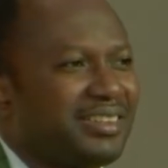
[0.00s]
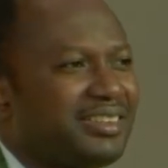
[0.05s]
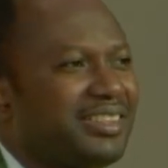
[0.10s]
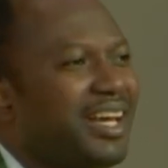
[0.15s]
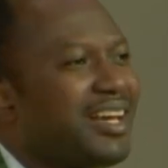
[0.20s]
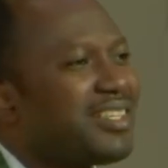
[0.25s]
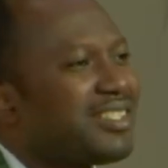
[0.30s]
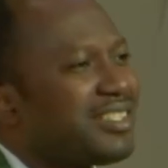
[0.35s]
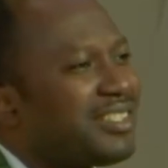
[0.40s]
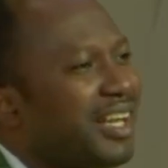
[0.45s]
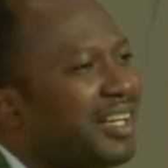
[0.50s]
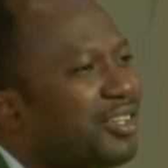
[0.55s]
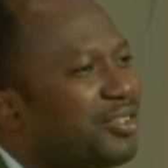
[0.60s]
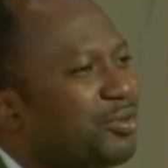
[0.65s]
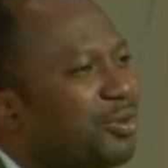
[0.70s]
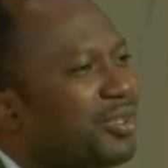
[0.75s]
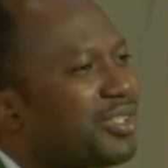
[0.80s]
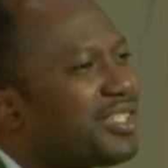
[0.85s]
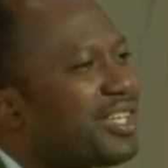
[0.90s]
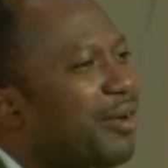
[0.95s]
yes, that
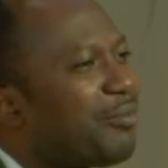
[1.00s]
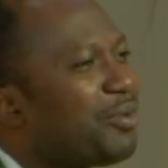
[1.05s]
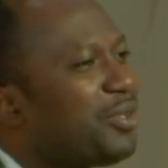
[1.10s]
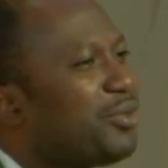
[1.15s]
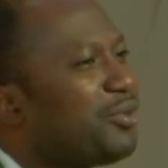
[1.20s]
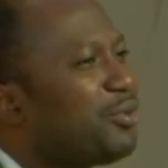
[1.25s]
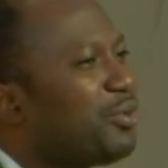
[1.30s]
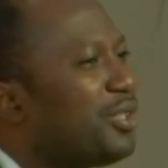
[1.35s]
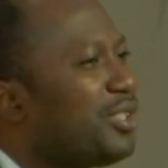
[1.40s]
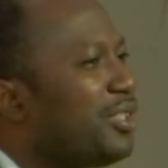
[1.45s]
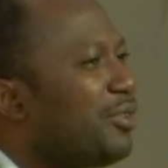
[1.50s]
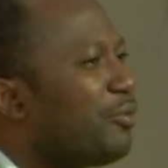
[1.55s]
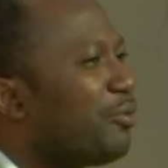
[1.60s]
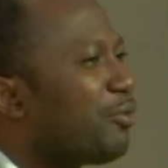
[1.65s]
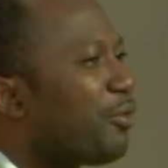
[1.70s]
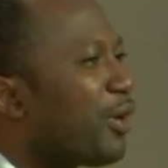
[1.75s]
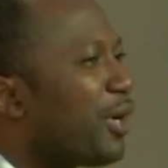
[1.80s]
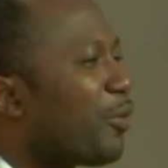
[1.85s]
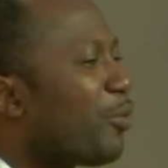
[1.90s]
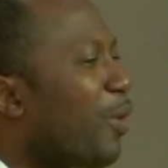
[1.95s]
is what they have been doing
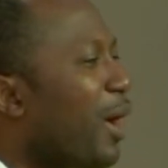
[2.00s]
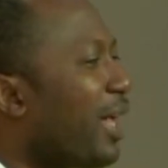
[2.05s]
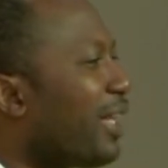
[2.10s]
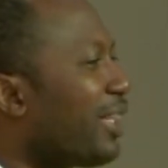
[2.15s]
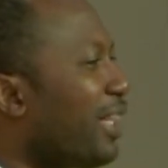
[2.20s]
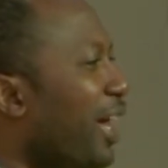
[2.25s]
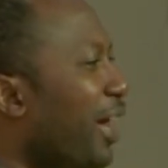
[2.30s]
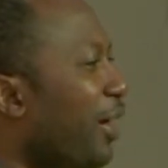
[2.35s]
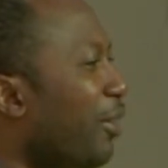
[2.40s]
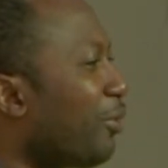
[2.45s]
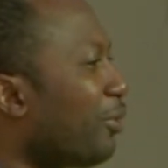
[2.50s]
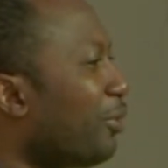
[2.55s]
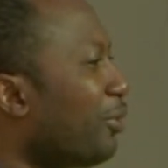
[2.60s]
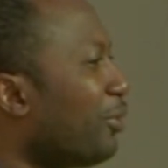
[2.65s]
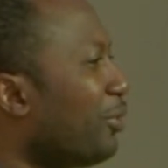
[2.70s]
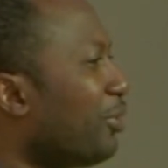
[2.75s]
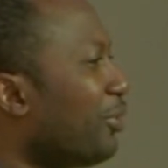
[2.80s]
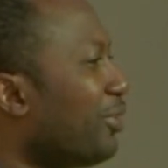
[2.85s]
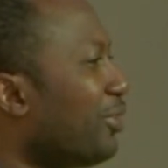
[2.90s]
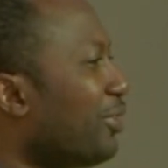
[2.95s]
for a while now
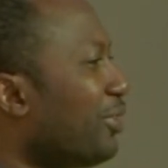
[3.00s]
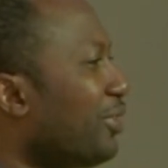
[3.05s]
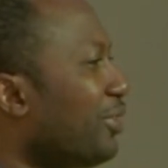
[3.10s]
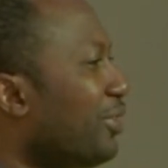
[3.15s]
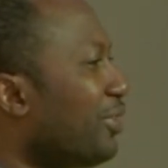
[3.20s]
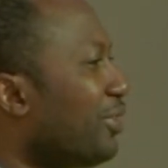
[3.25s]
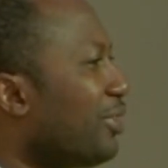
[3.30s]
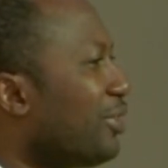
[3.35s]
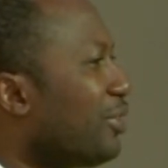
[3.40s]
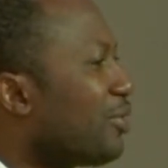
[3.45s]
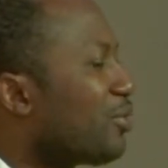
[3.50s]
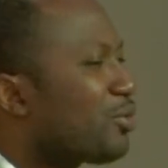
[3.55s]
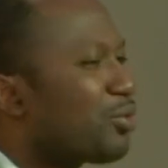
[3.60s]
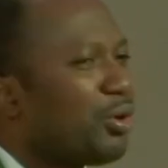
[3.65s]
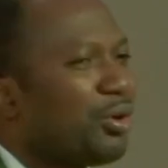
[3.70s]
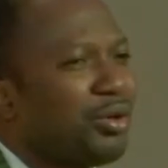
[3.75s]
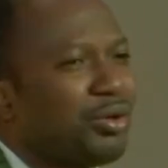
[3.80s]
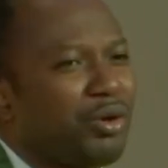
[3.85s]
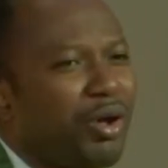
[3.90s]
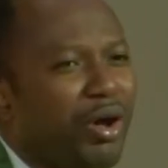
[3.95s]

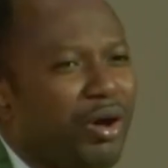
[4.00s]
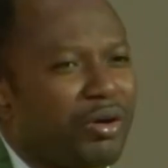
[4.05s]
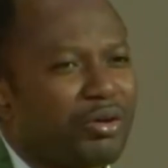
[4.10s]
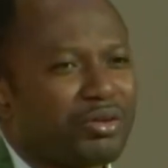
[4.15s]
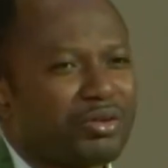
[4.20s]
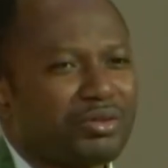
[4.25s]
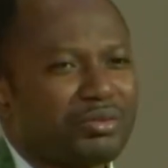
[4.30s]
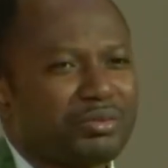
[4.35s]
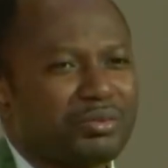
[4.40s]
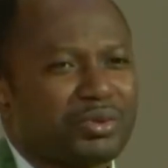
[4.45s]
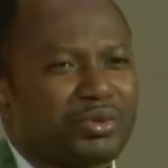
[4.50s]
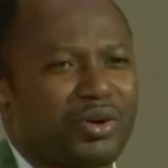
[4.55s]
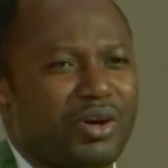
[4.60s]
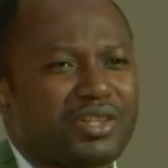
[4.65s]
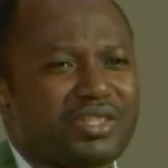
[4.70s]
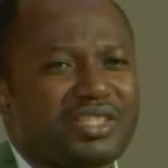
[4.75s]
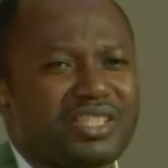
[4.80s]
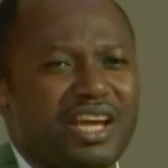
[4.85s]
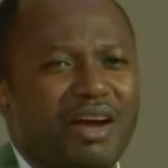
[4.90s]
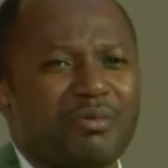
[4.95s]
so long
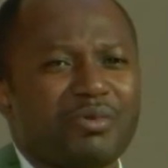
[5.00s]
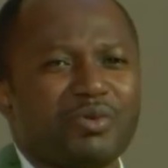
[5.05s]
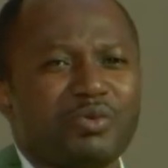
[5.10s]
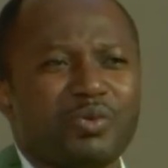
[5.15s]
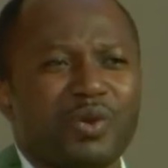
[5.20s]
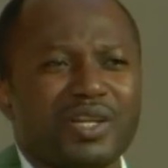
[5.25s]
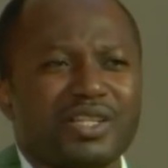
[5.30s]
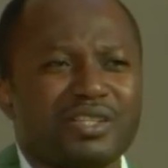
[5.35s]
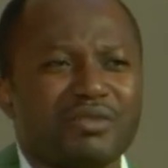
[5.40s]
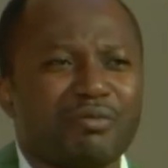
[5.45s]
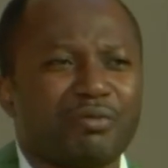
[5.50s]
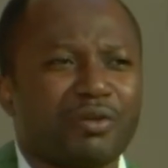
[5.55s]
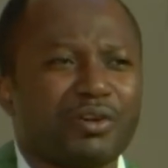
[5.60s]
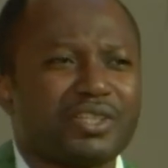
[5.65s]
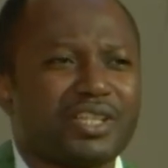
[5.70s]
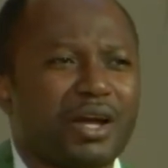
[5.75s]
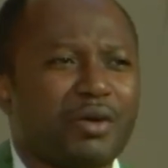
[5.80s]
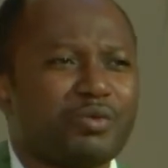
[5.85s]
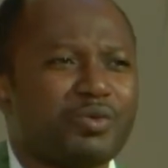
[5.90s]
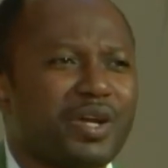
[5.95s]
because they have been waiting
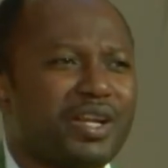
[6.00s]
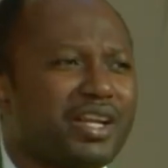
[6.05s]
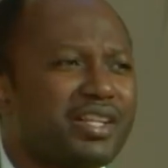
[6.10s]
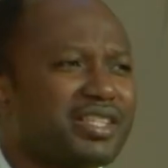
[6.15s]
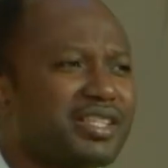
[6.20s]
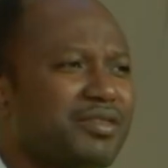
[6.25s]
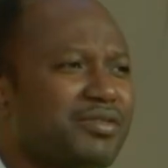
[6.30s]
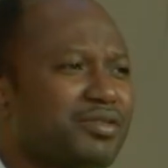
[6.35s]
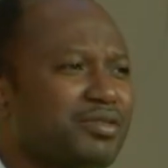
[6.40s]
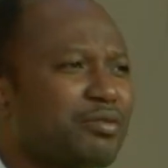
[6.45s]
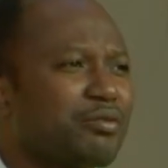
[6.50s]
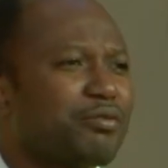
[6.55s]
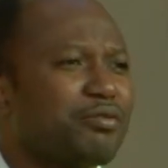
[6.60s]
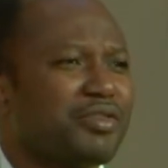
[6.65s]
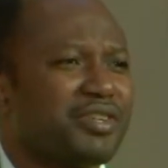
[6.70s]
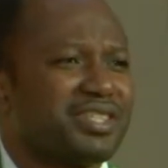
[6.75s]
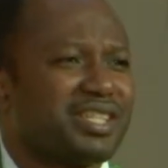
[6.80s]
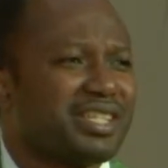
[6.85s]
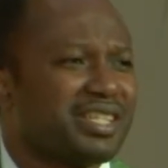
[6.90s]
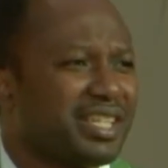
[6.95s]
for their relatives to
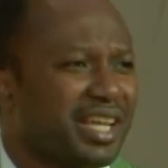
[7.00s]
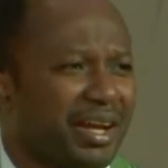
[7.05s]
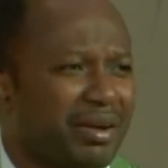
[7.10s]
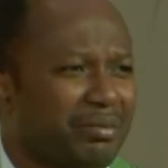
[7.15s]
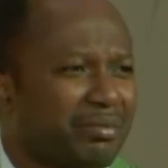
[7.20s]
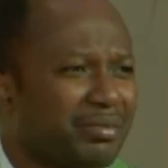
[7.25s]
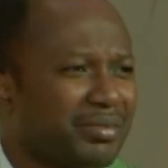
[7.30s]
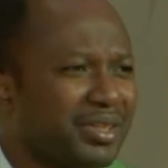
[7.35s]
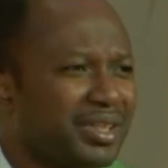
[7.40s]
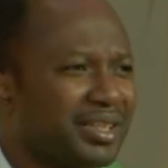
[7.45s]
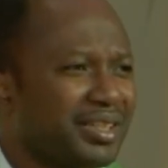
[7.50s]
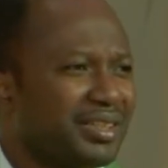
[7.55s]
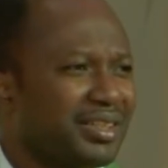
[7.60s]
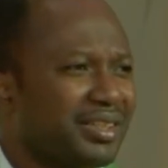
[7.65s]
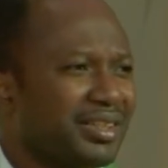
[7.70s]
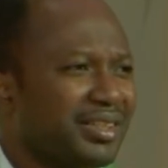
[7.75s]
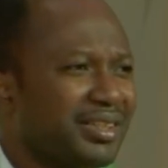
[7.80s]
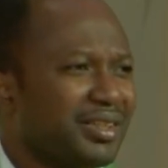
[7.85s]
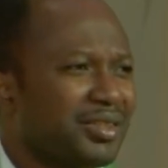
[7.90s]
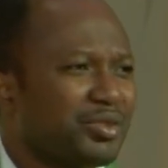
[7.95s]
visit them,
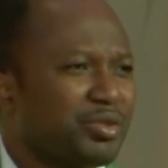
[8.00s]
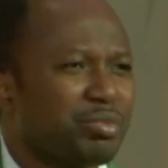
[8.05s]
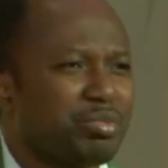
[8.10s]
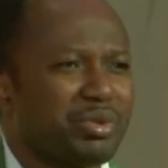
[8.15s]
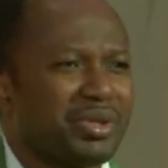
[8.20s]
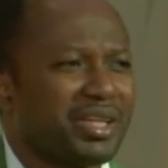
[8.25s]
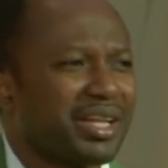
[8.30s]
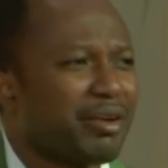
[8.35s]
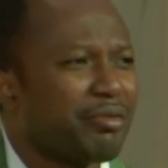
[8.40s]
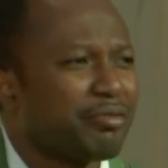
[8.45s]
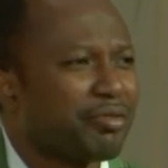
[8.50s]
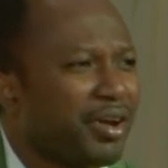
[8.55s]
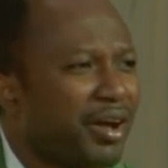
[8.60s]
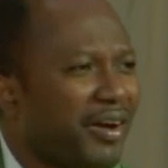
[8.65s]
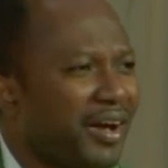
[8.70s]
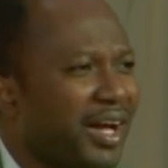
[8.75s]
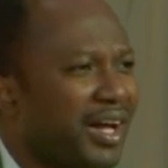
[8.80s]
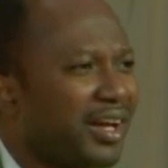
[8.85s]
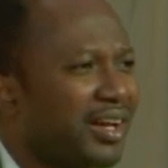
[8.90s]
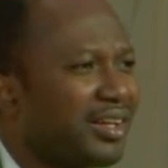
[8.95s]
to bring a
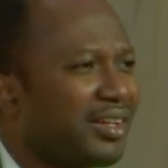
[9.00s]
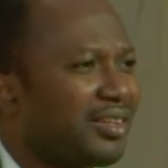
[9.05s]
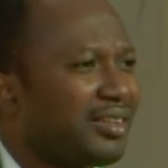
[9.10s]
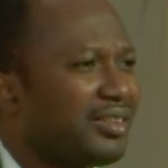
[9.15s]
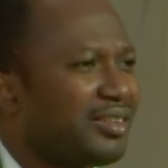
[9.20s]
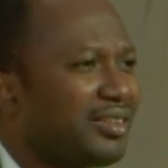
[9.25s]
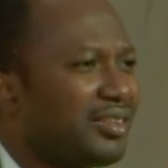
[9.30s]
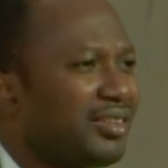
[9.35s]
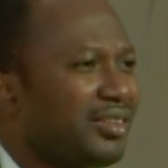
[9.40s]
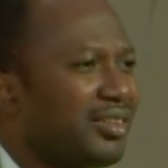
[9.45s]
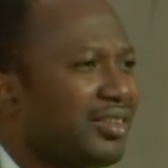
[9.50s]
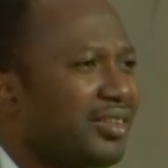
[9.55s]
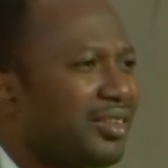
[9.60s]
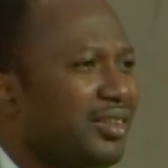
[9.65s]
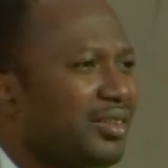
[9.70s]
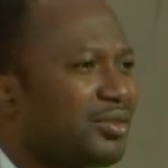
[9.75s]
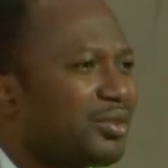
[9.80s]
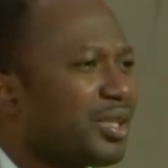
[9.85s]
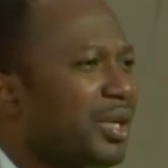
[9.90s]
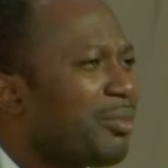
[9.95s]
flower,
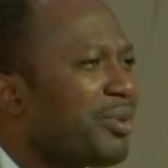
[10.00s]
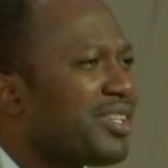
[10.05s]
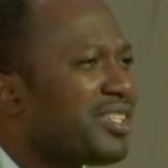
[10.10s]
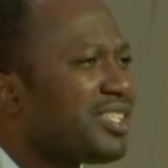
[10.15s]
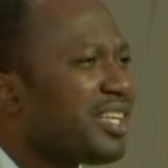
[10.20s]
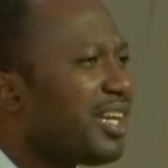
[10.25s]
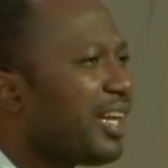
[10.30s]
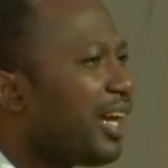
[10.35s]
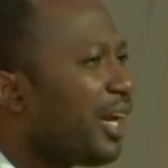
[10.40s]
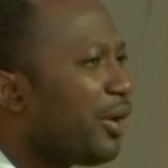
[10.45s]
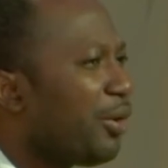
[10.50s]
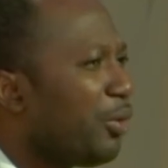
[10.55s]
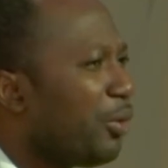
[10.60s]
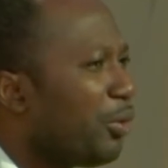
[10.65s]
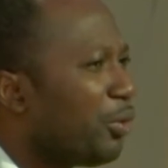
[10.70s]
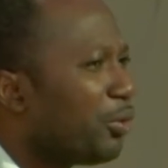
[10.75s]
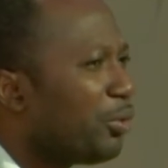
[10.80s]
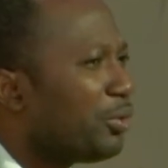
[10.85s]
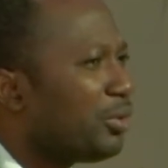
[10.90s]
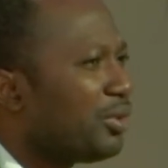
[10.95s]
to come and say
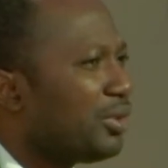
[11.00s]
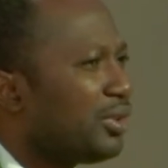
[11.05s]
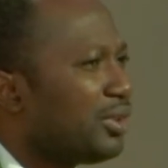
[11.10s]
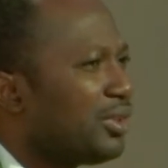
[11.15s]
hello.